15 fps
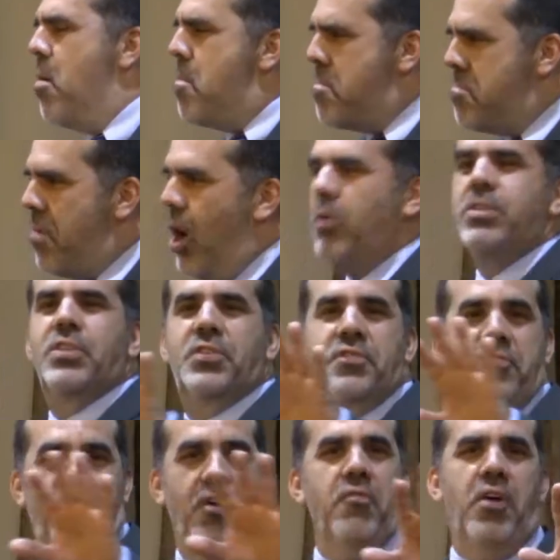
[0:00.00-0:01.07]

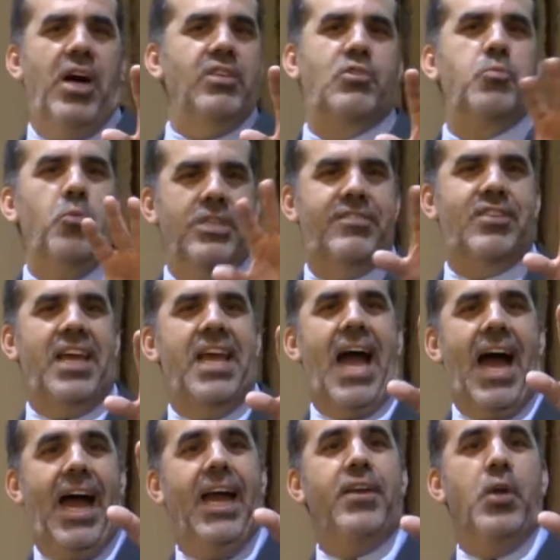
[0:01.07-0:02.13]
Most of us would say,
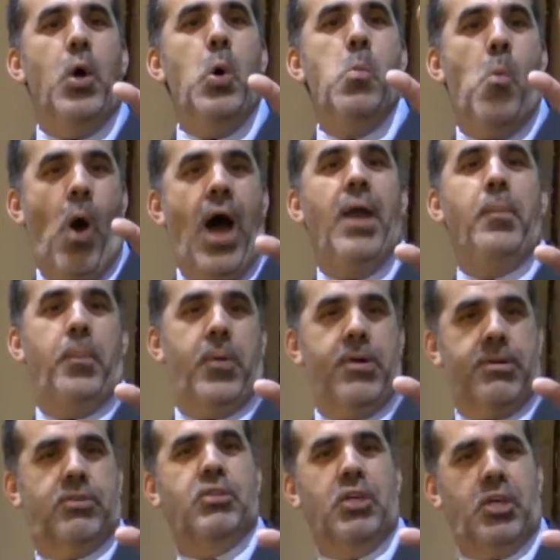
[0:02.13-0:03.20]
I don't want
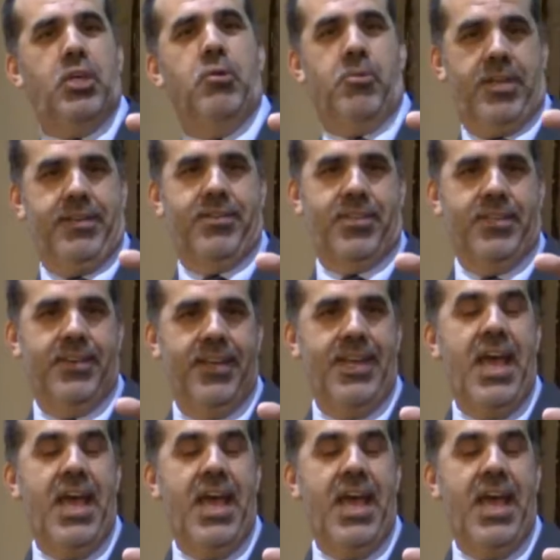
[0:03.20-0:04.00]
persecution.